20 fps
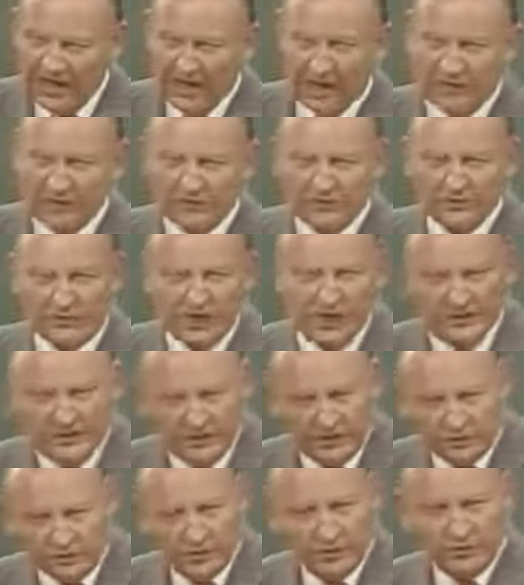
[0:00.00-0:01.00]
how long they stayed
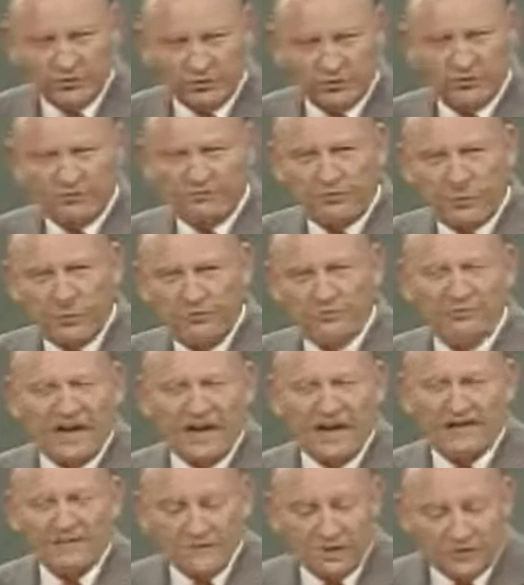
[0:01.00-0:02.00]
there, 2, 3, 4,
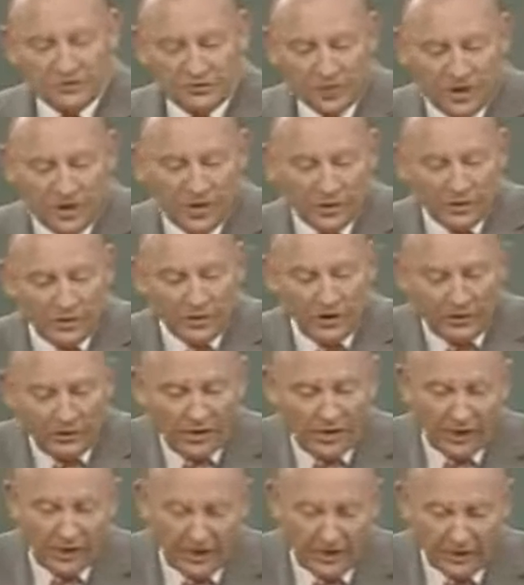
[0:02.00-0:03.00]
5 years. We don't
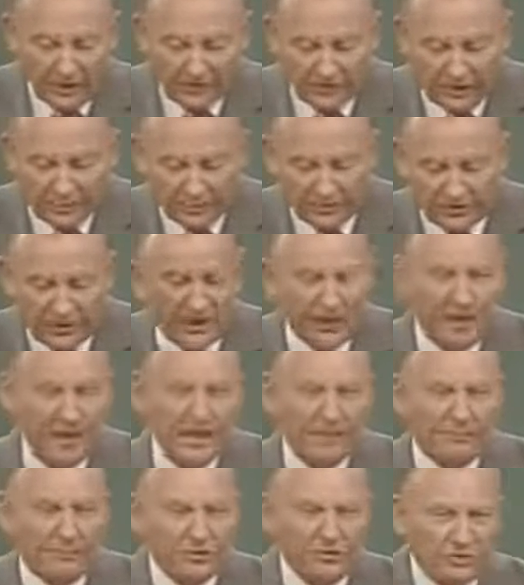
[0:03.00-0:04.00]
know how long he was there,
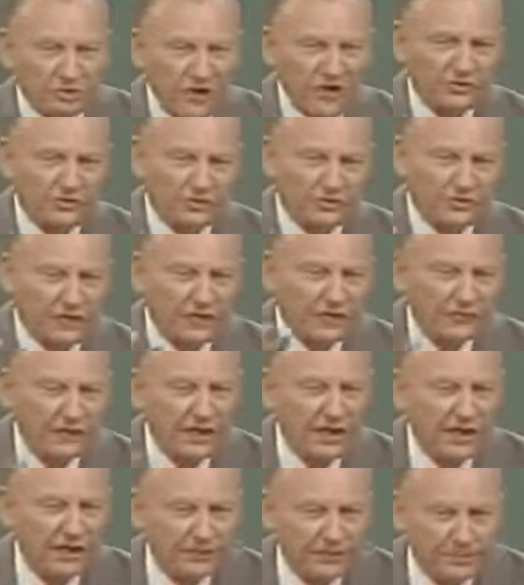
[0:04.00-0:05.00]
but Jesus lived
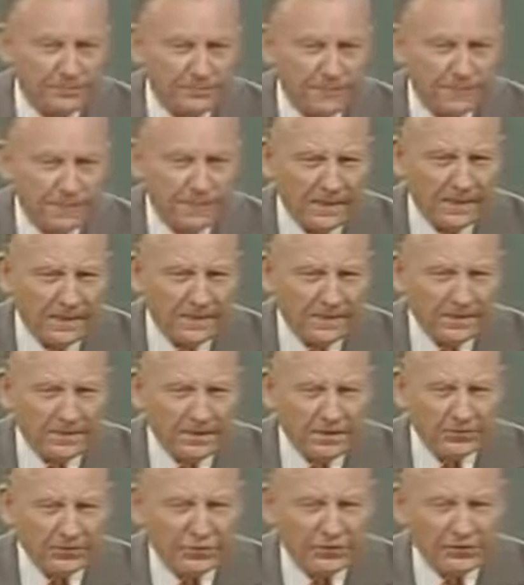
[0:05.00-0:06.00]
in Egypt.
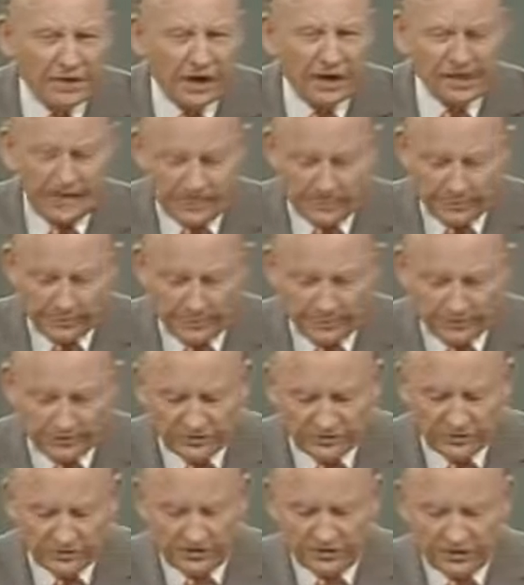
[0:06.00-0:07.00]
So God had a
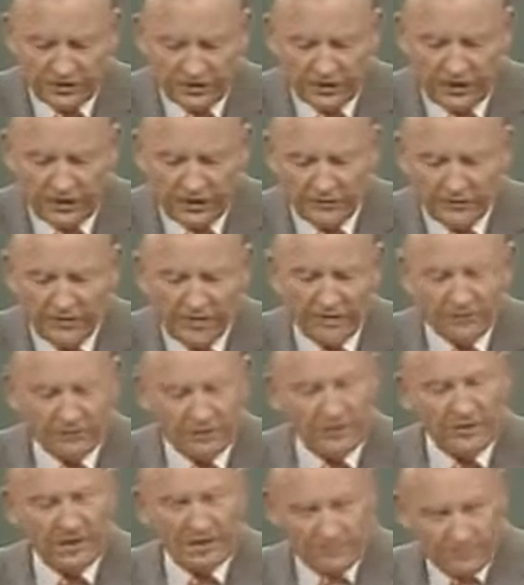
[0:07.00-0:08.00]
particular love
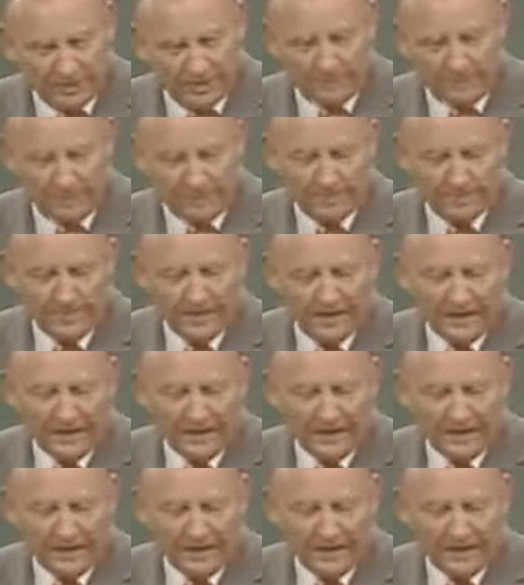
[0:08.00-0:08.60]
for that people.